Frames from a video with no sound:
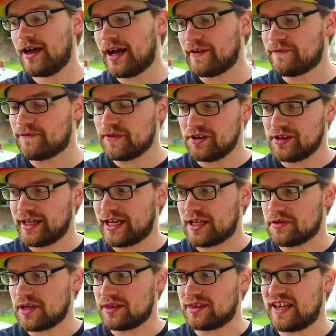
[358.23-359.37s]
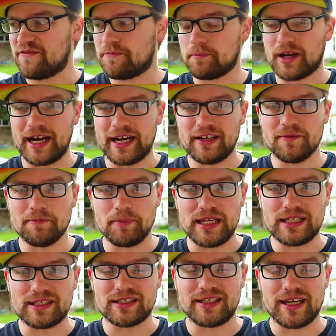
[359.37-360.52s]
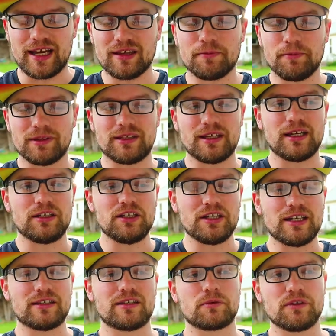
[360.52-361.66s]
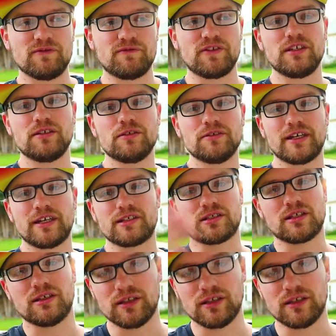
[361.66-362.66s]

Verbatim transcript: I feel like that they've kind of beat to death, but then you get the reveal that it's a,